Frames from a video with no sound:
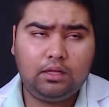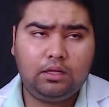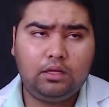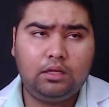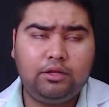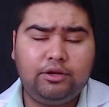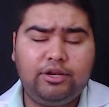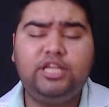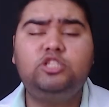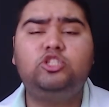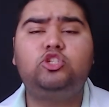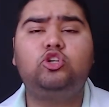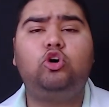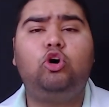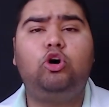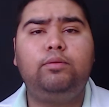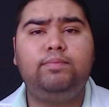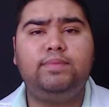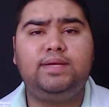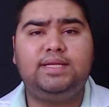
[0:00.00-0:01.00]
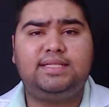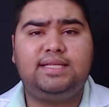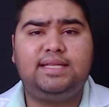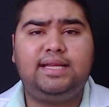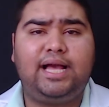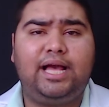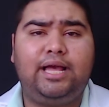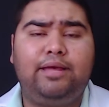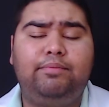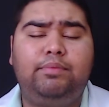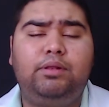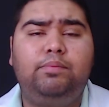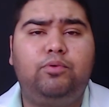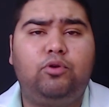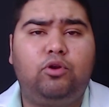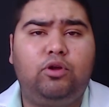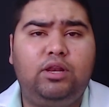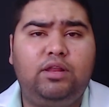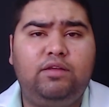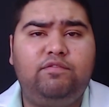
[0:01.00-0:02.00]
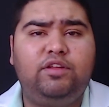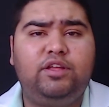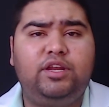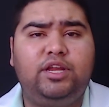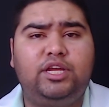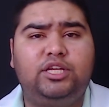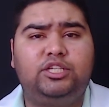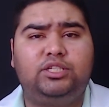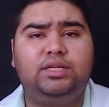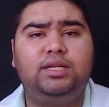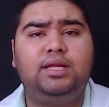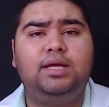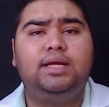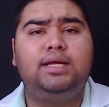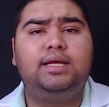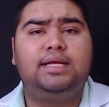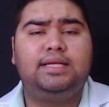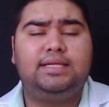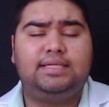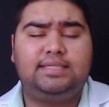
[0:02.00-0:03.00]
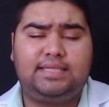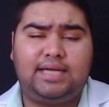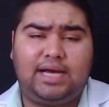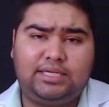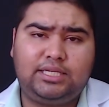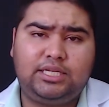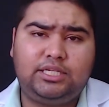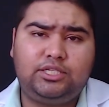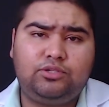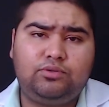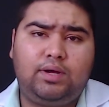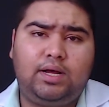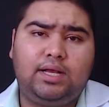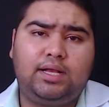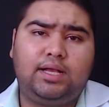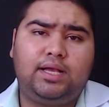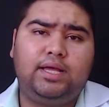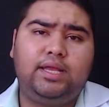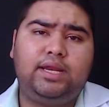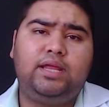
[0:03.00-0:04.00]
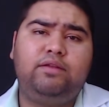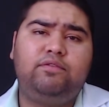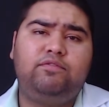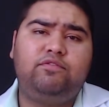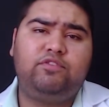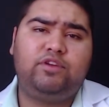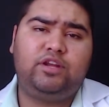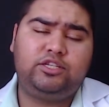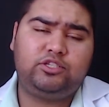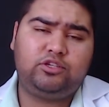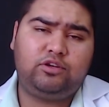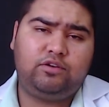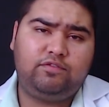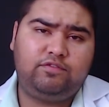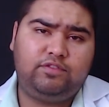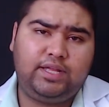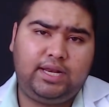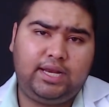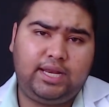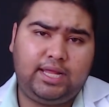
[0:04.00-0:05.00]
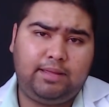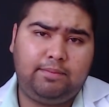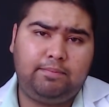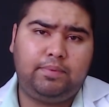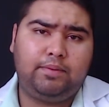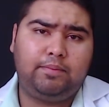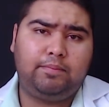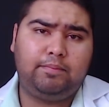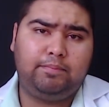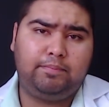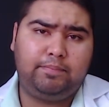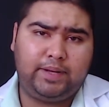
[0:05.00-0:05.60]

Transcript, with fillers: ridge or mesenchymal proliferation started to occur in front of the limb,